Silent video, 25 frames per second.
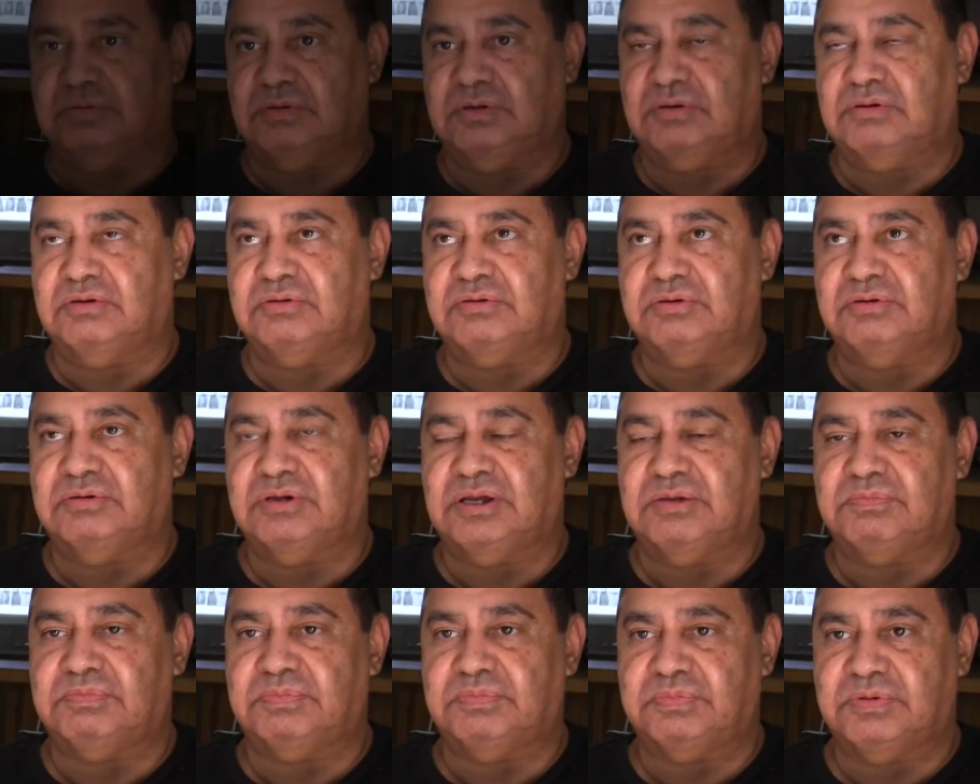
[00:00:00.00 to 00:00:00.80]
where I grew
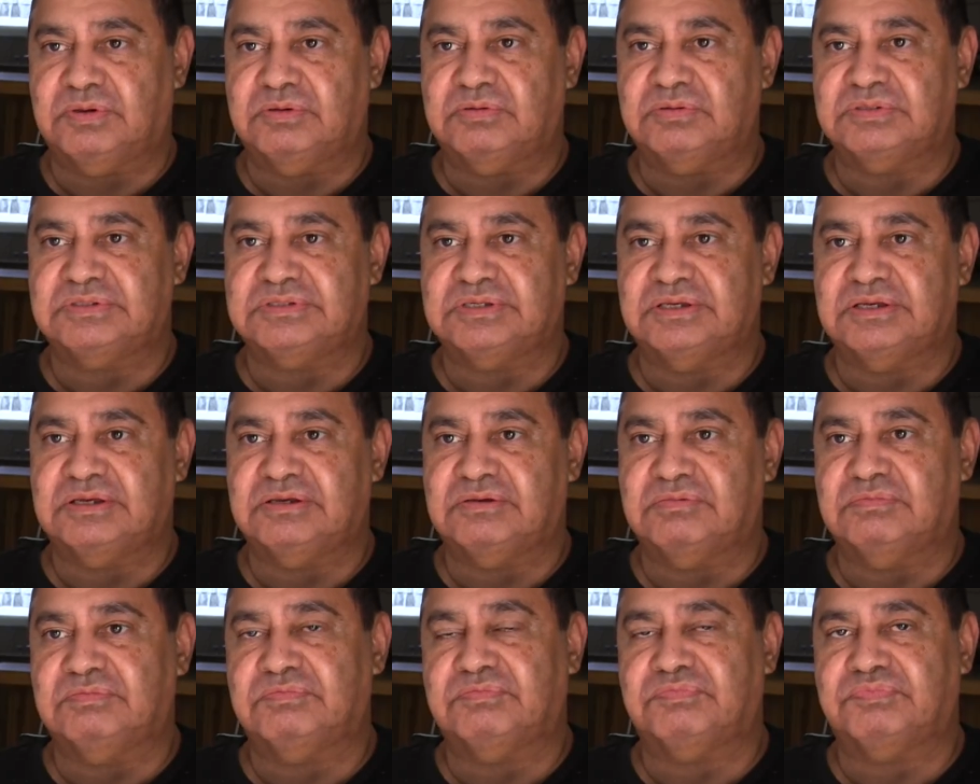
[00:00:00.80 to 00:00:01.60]
up, I was
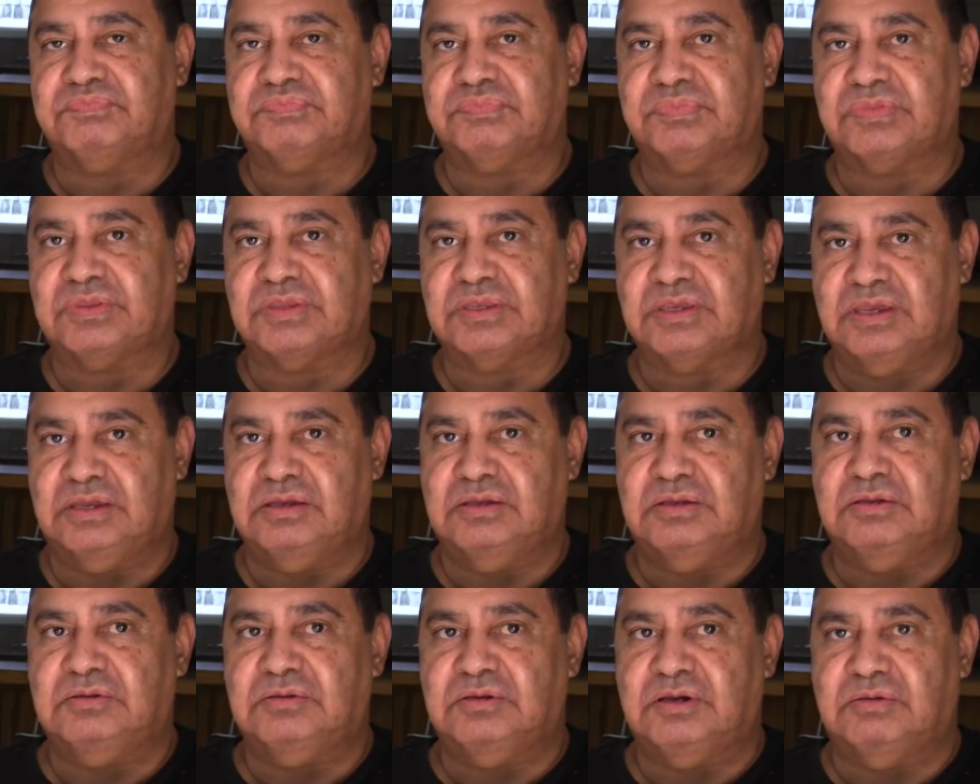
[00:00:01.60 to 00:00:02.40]
um,
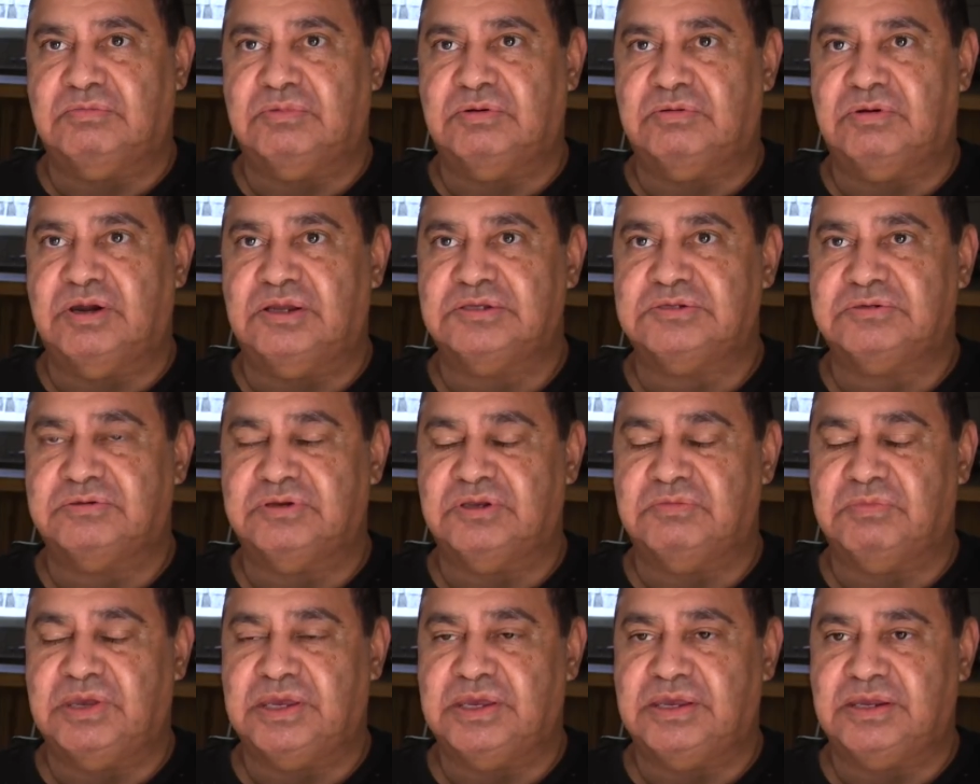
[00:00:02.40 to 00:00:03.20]

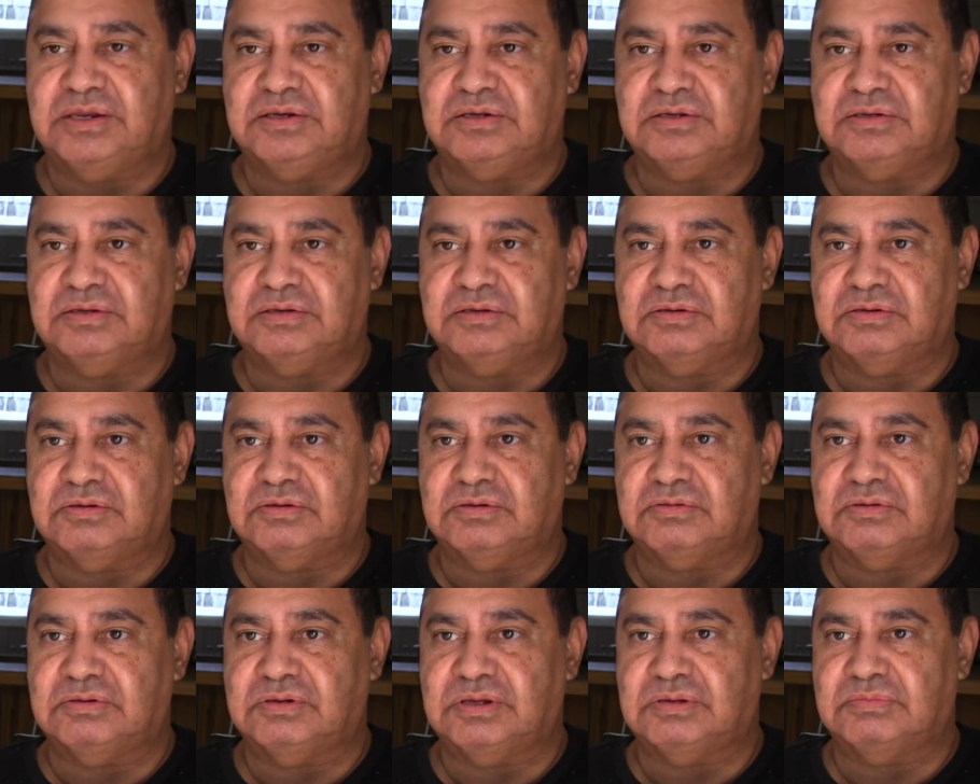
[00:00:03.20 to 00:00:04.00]
Wiradjuri man. I
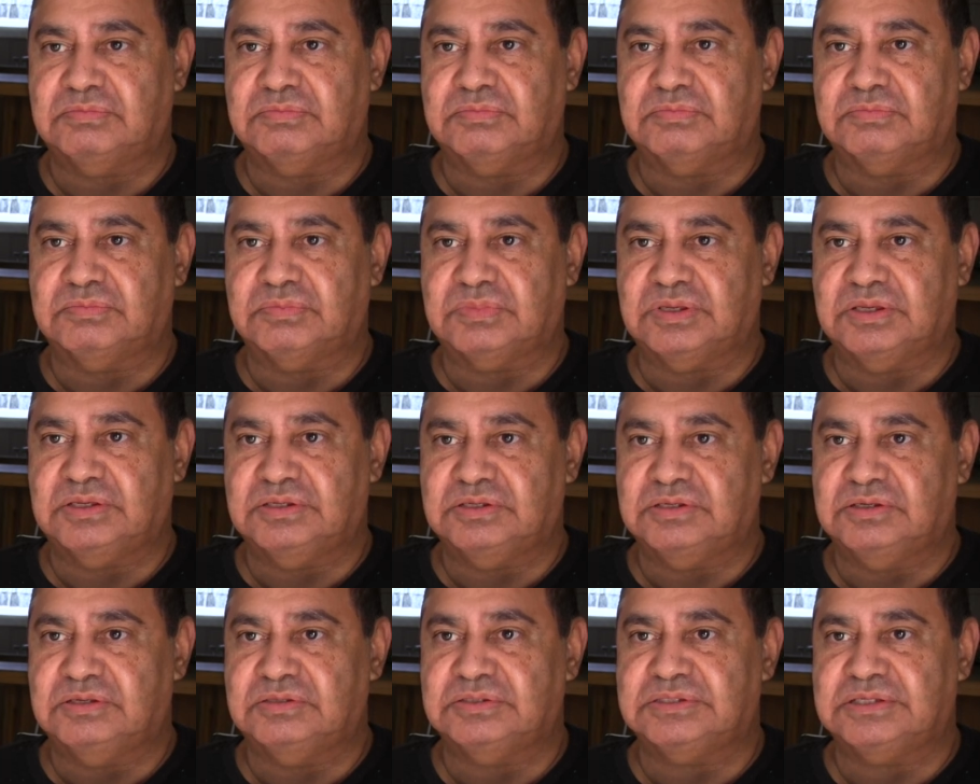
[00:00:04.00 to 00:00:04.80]
grew up
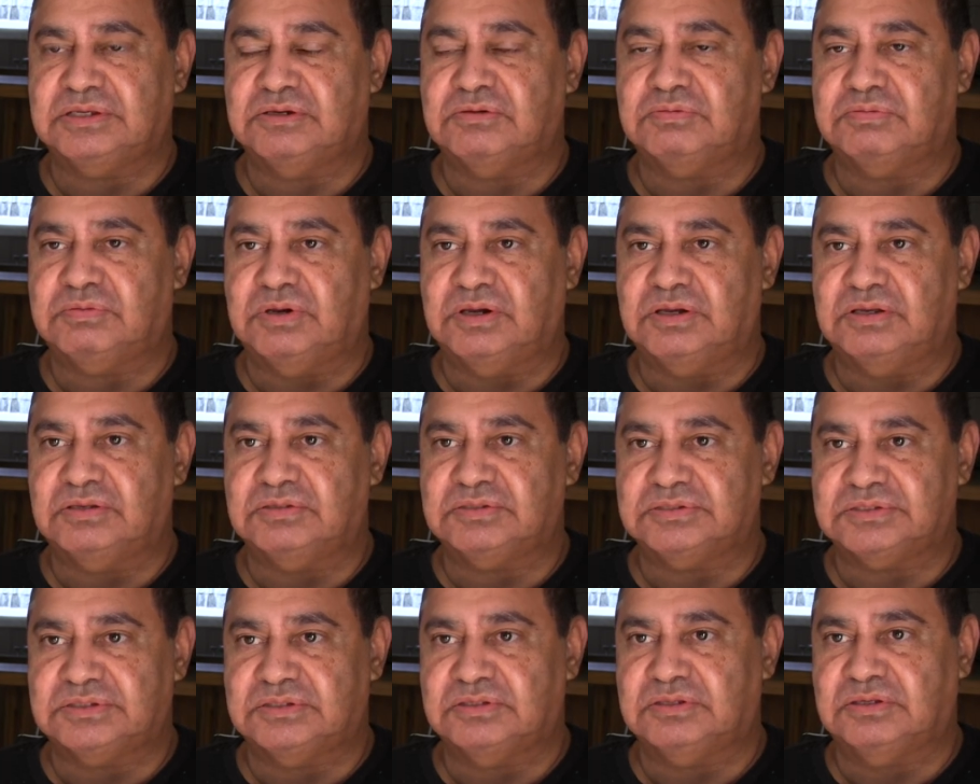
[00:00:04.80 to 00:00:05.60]
in New South
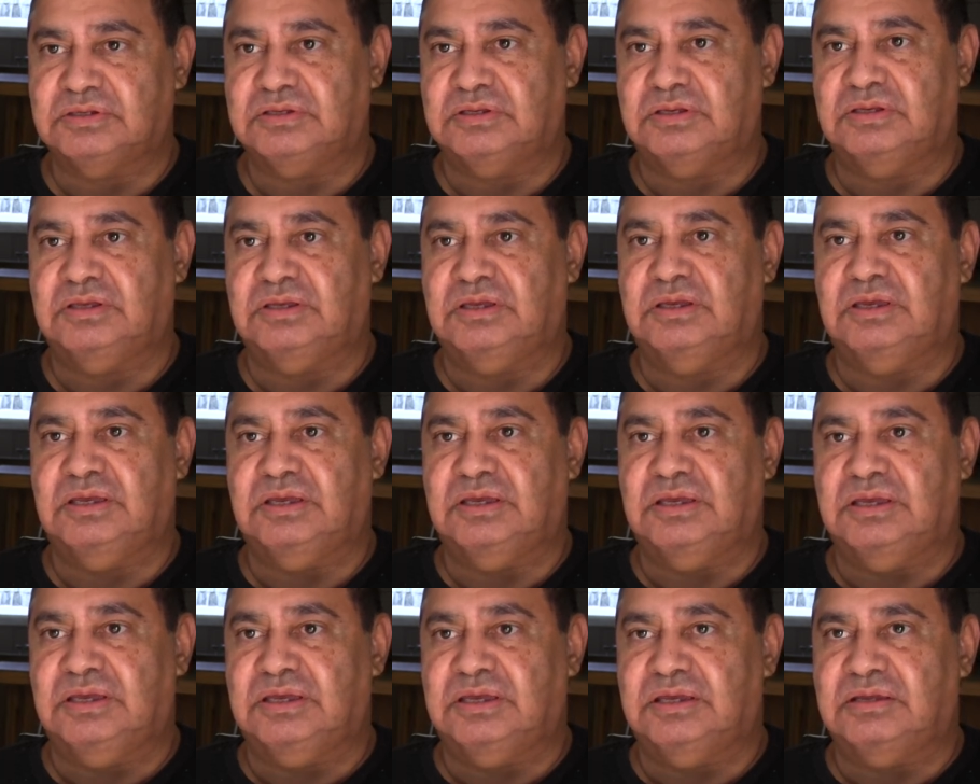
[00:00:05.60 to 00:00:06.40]
Wales.
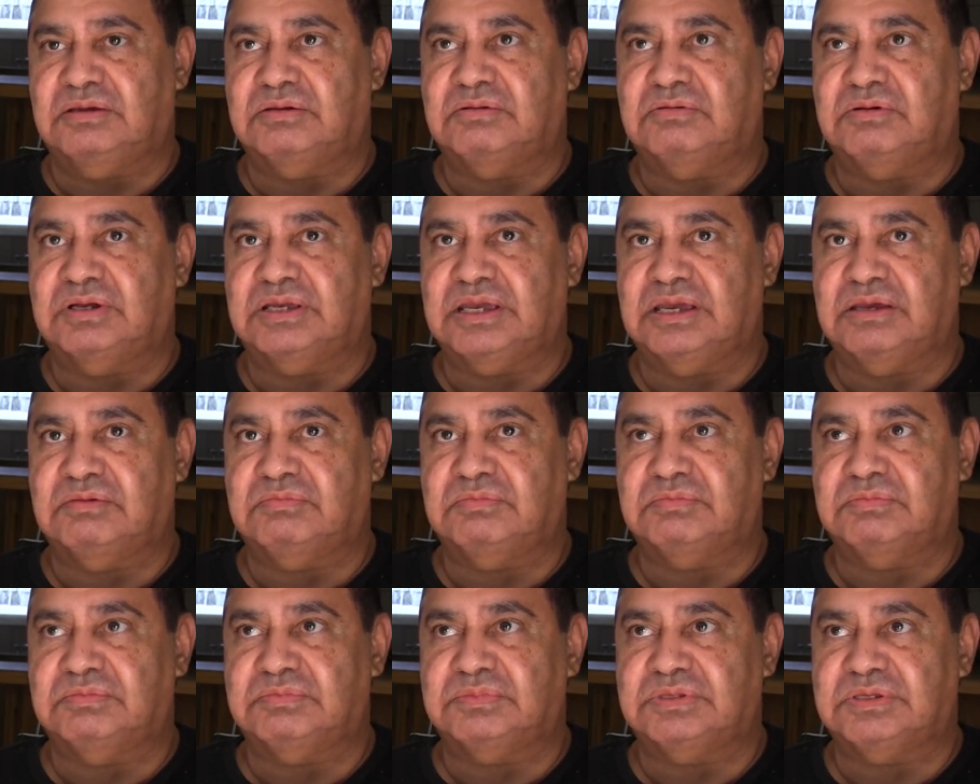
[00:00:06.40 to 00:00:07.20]
And I
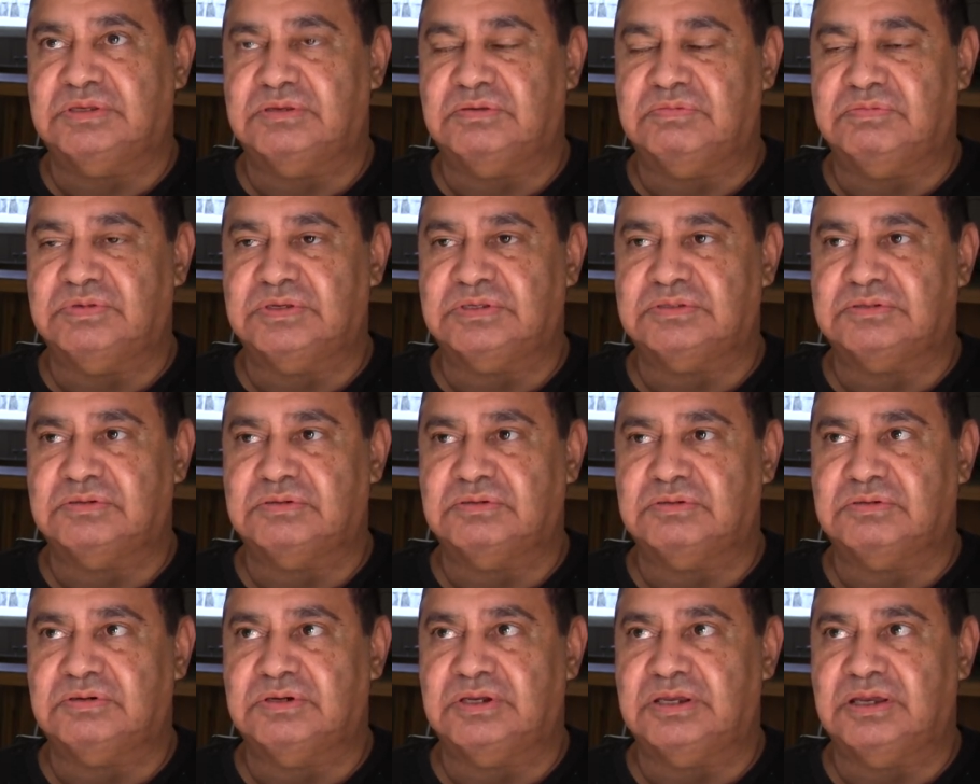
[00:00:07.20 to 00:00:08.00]
come to
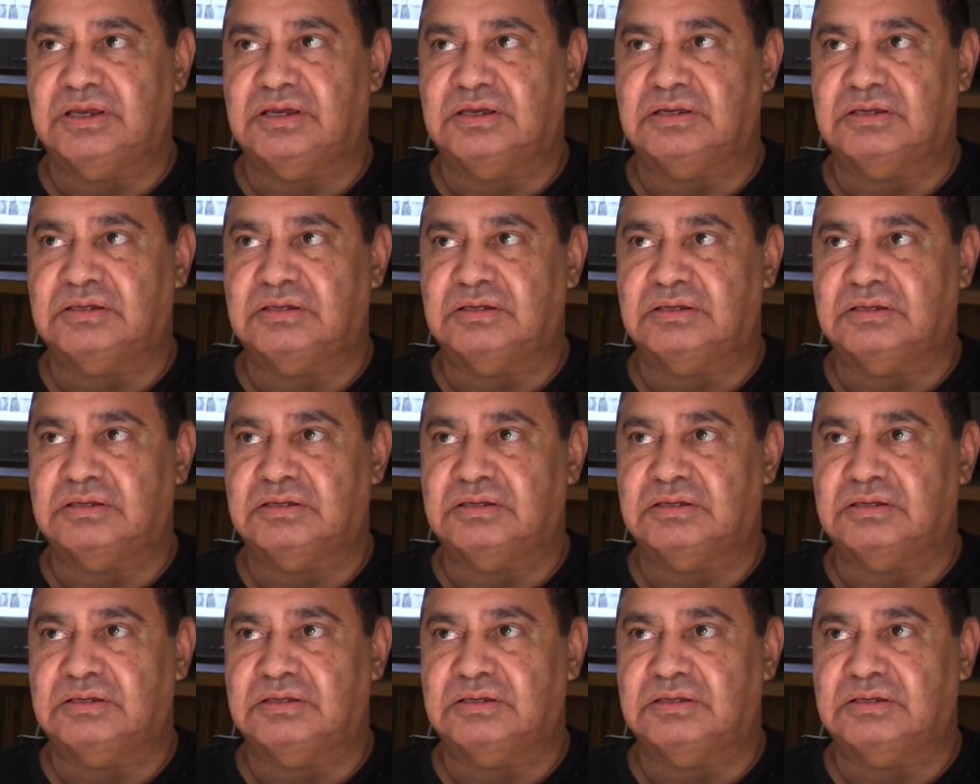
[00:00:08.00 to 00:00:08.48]
Victoria